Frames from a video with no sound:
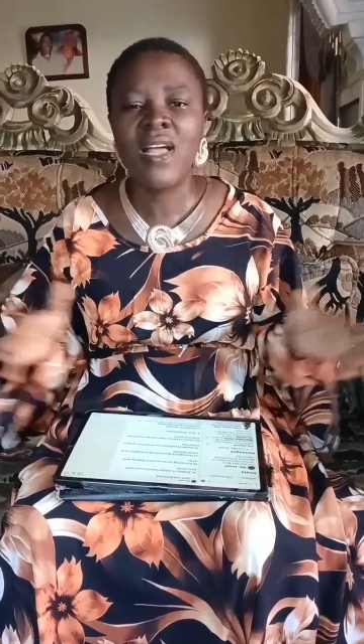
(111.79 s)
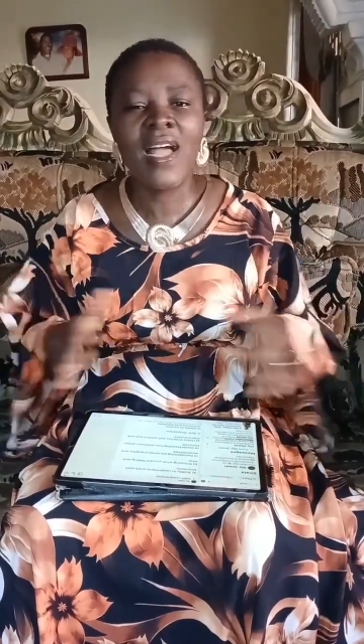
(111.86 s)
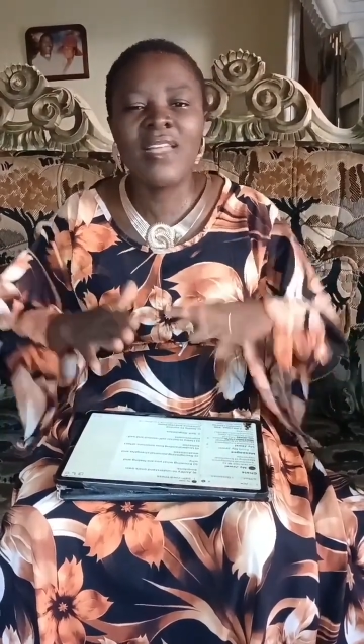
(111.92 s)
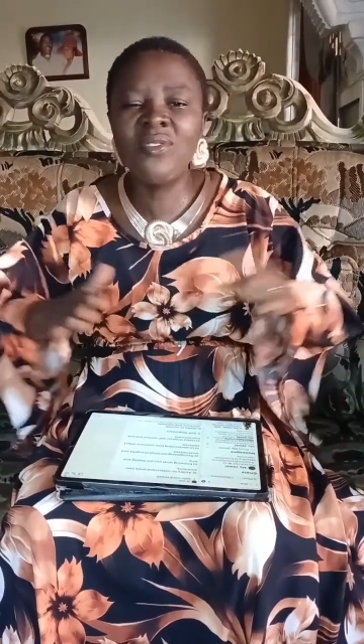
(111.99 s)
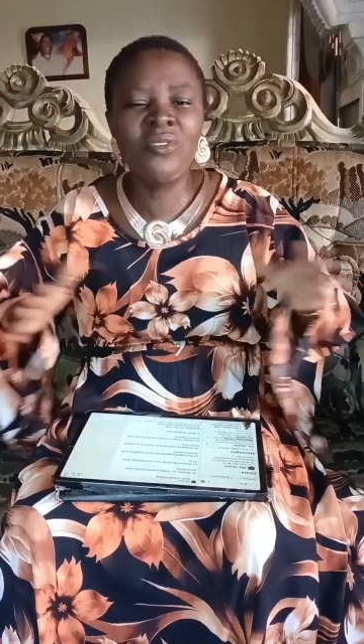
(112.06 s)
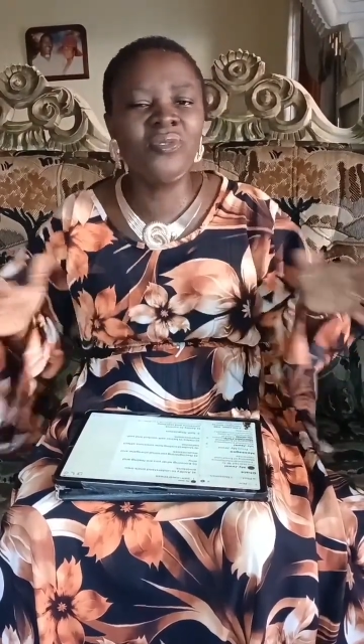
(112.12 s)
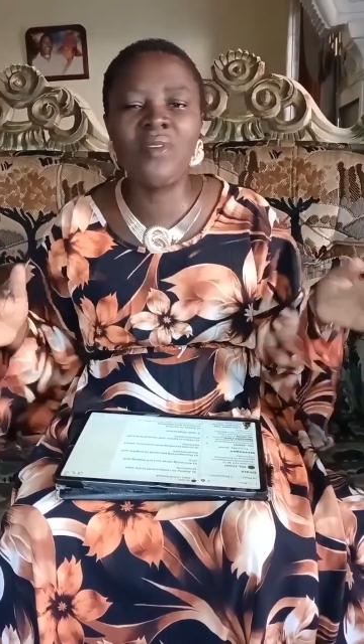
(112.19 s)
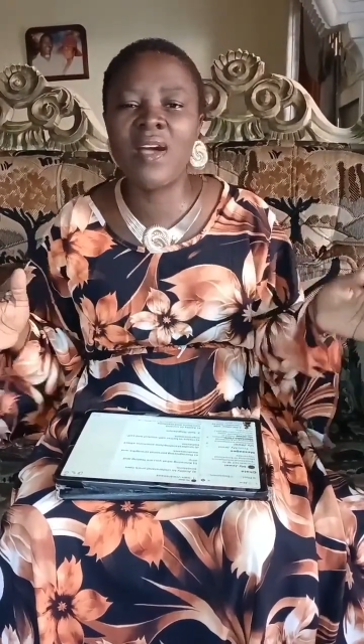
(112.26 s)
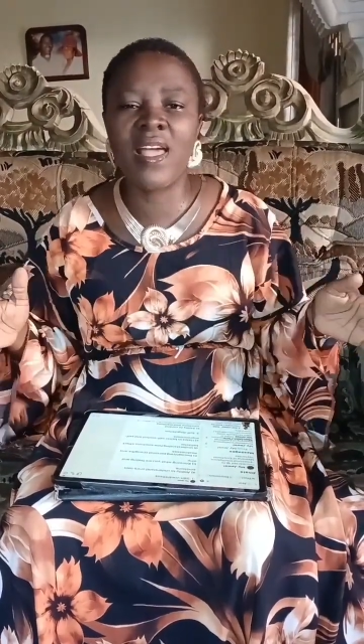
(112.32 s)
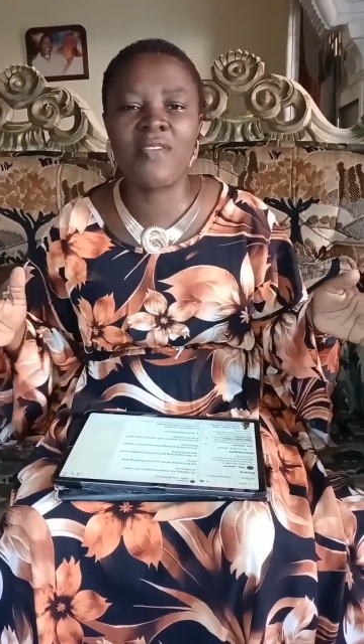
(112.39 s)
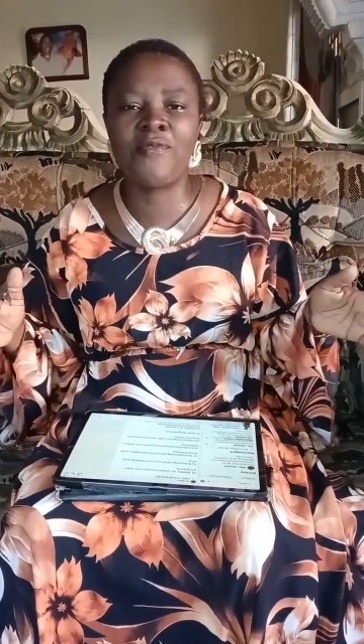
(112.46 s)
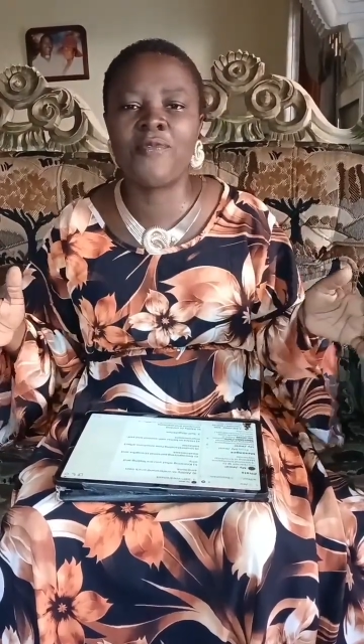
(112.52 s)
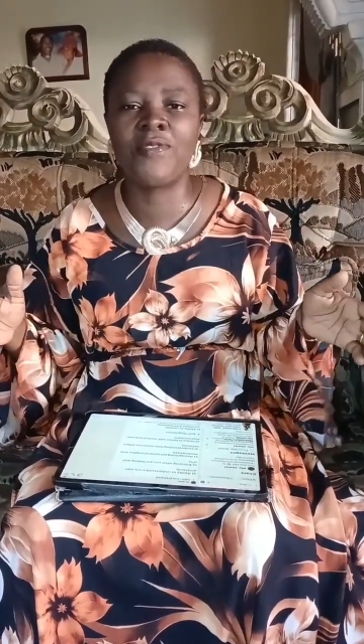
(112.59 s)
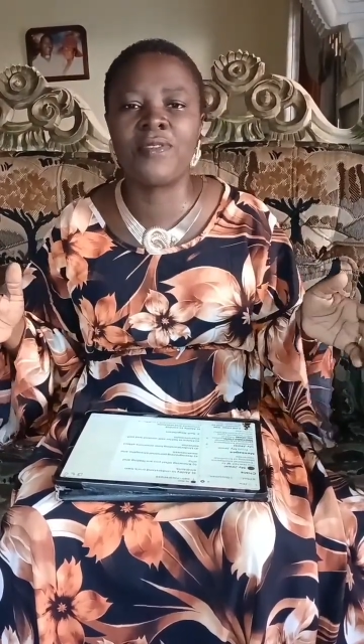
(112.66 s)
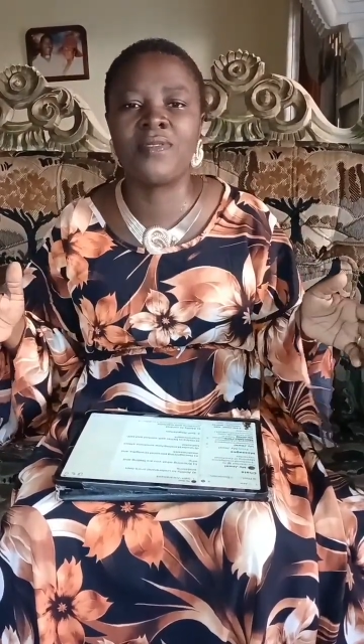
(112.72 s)
I don't know how I
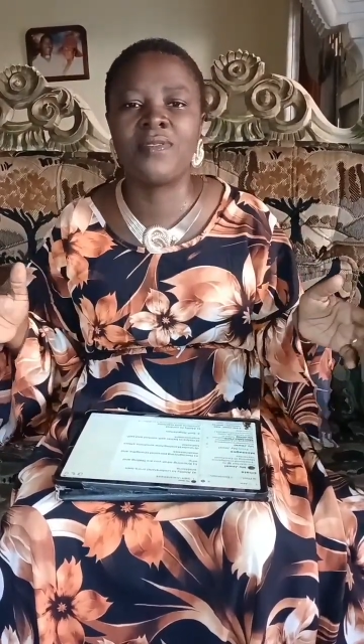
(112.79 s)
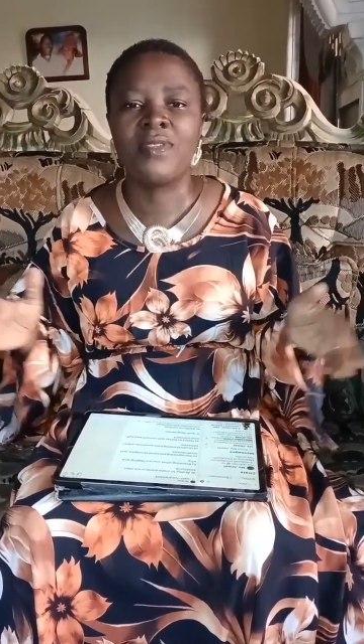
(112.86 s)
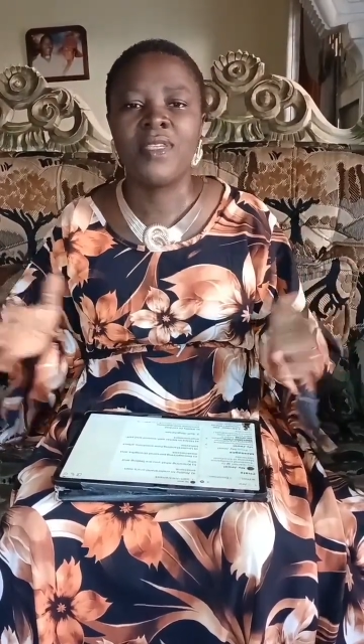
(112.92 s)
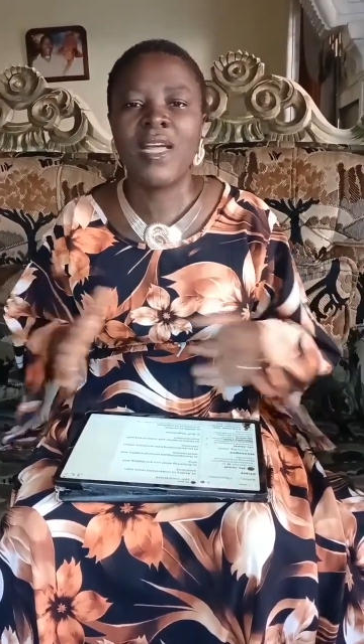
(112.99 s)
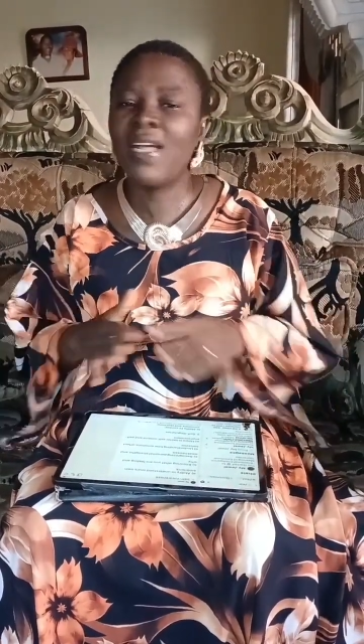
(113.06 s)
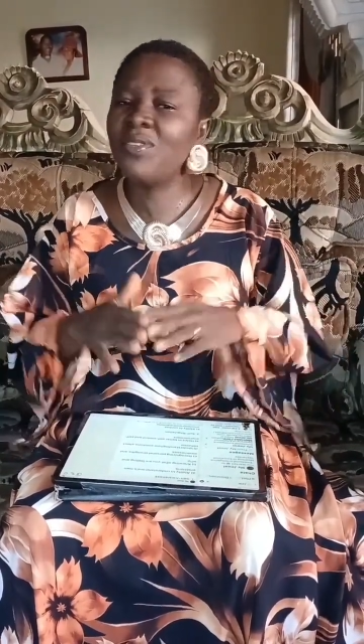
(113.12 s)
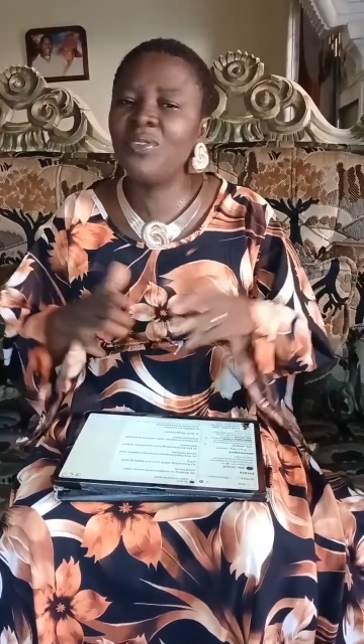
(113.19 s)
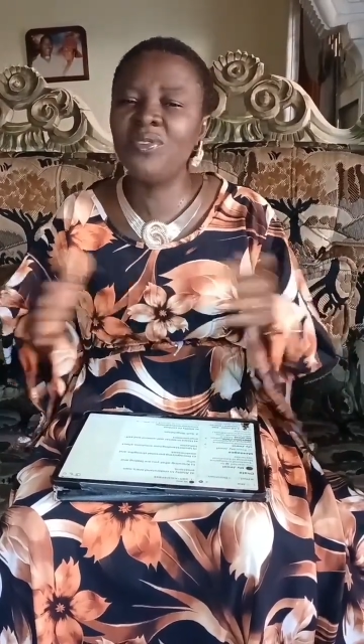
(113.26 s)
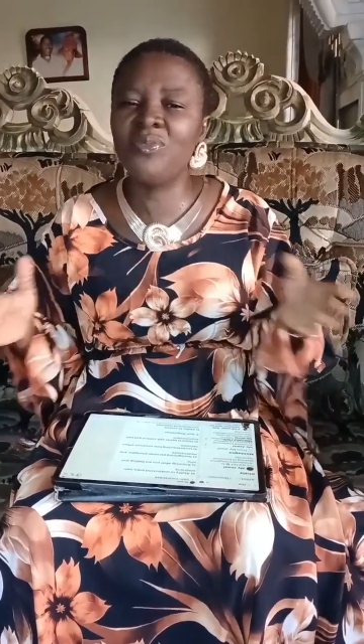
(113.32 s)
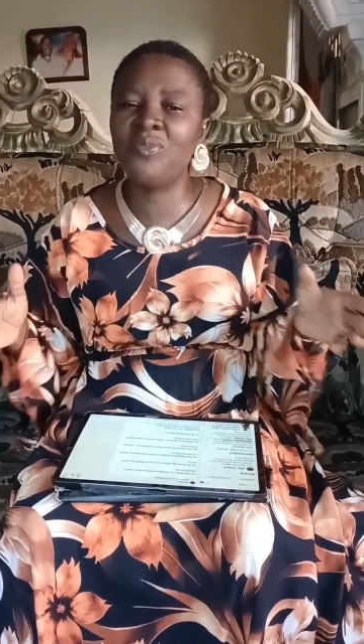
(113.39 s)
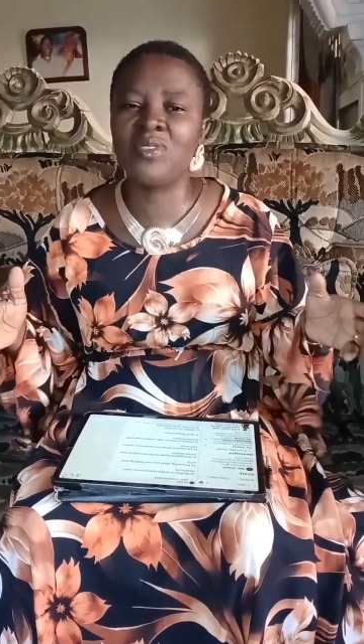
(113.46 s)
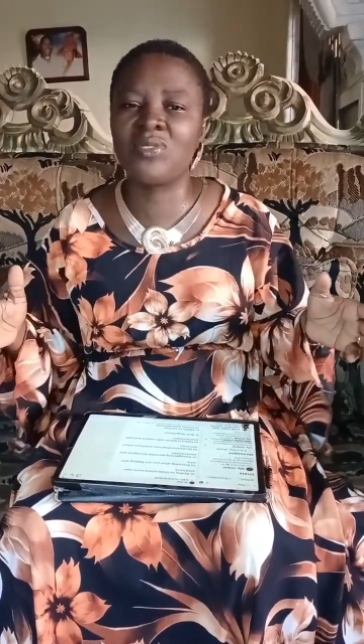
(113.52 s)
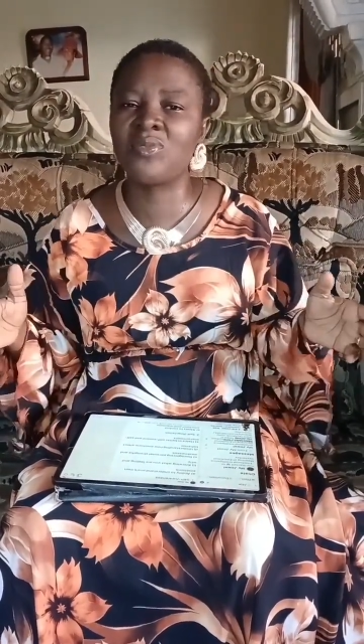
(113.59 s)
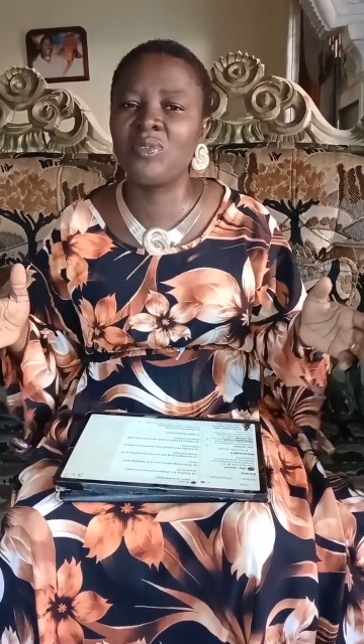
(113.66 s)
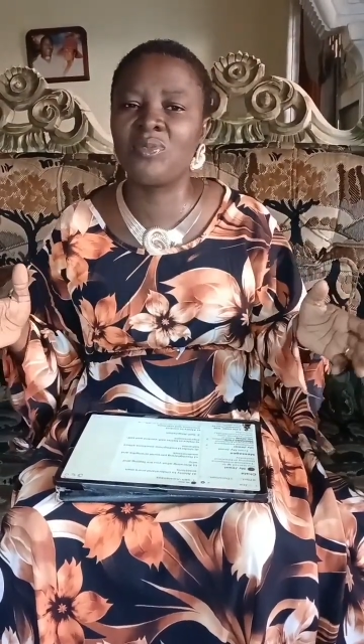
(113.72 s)
feel. I don't know
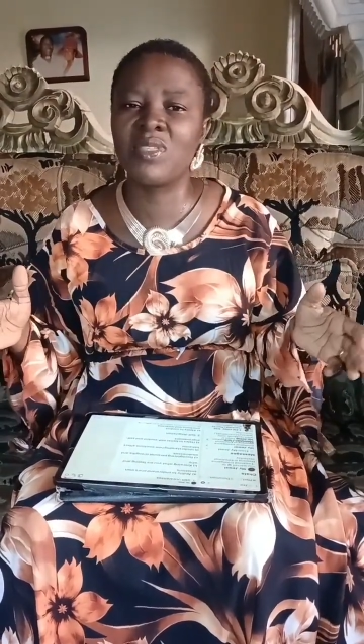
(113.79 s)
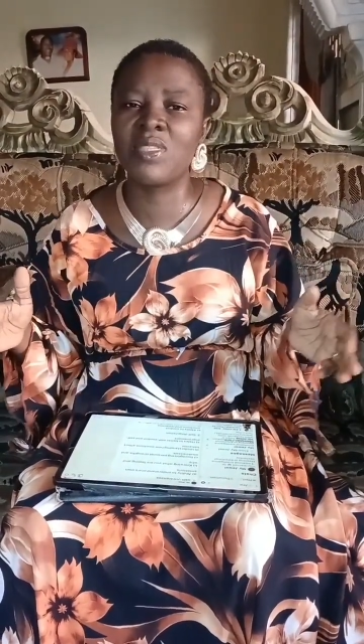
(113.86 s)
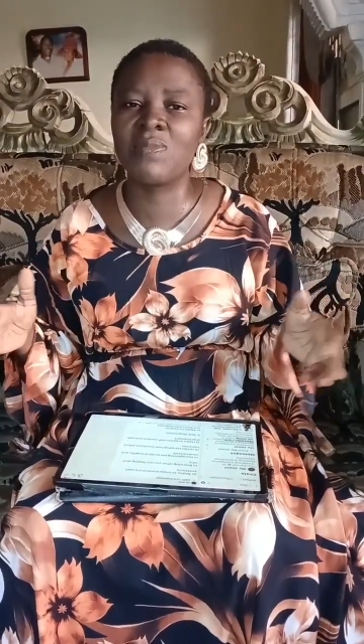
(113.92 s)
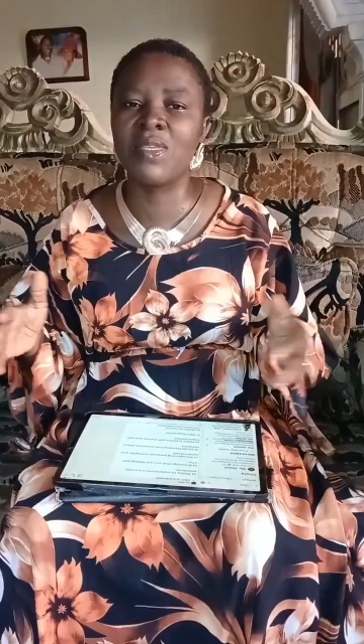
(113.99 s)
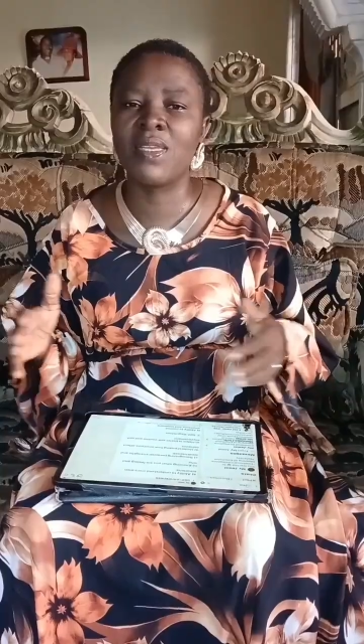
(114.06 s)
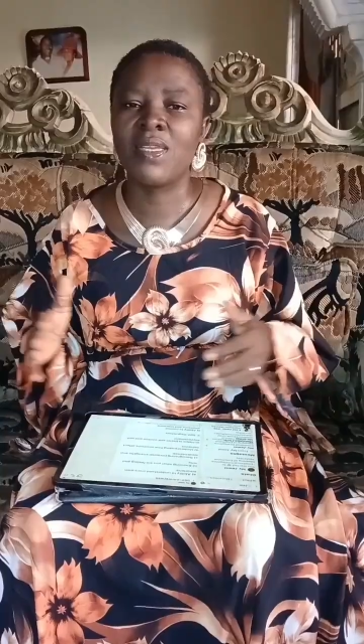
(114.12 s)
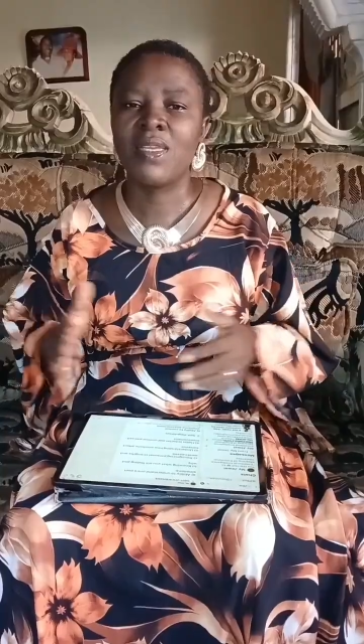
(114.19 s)
what's wrong with me.